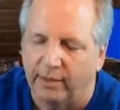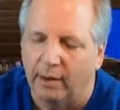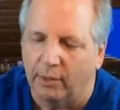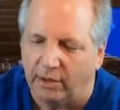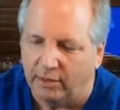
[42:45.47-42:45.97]
That
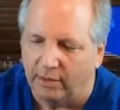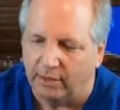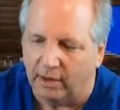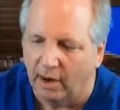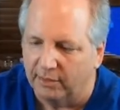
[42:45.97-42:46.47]
way you know you're
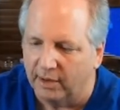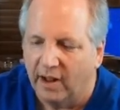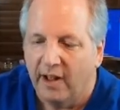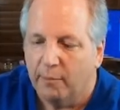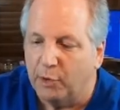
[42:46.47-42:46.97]
covered.
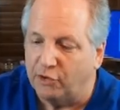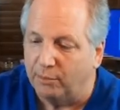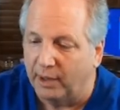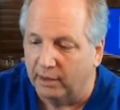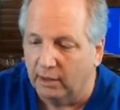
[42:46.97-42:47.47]
But you
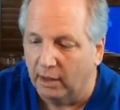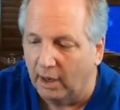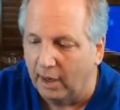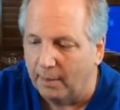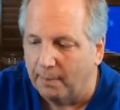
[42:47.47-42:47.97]
better
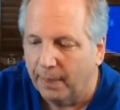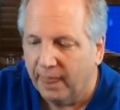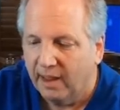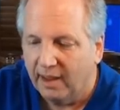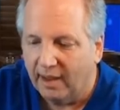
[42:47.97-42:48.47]
climb
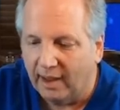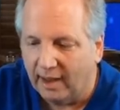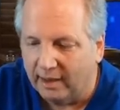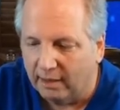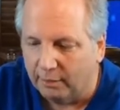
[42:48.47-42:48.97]

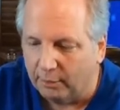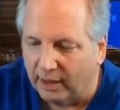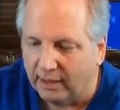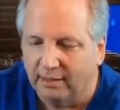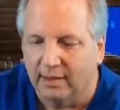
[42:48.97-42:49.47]
at a
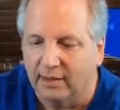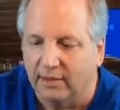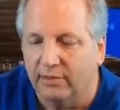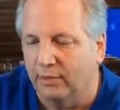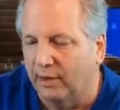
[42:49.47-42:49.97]
rate at
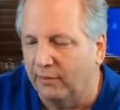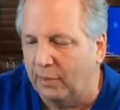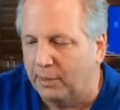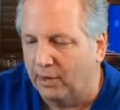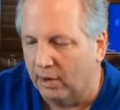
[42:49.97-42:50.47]
least 200 feet
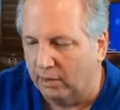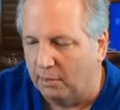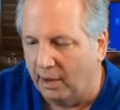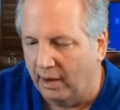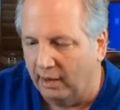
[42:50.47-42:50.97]
per nautical
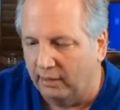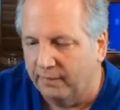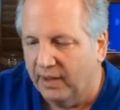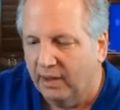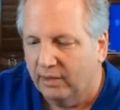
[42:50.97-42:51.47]
mile
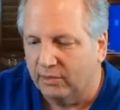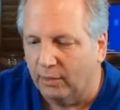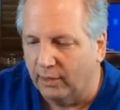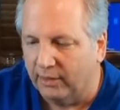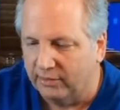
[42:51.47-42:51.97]

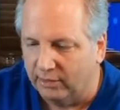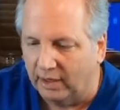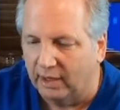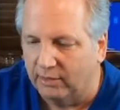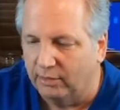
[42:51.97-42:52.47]
so as to
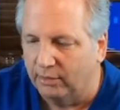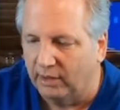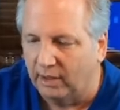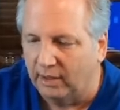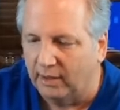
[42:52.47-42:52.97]
get to
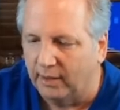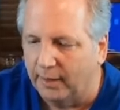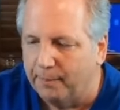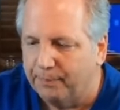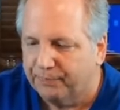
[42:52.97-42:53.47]

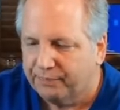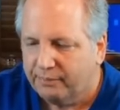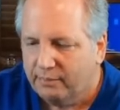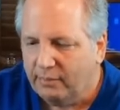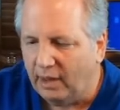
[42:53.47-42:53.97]
the
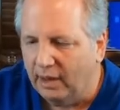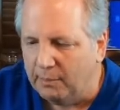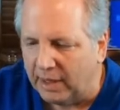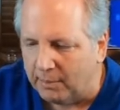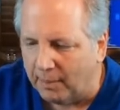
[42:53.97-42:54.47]

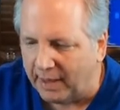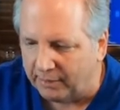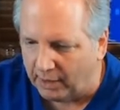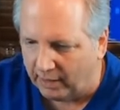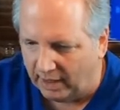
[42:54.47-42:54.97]
minimum en
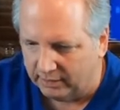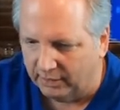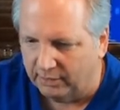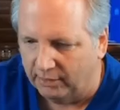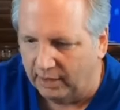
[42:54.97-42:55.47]
route
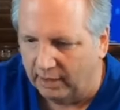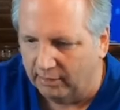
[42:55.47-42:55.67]
altitude here.